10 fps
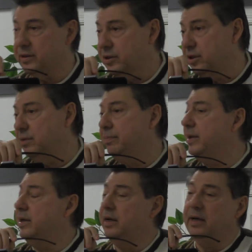And you're going to
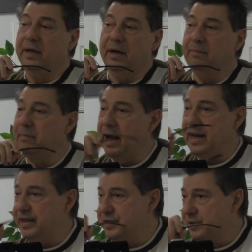be
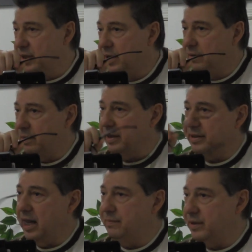amazed by
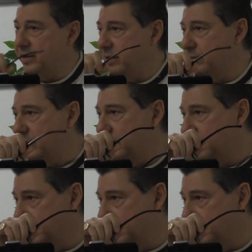the time you're done with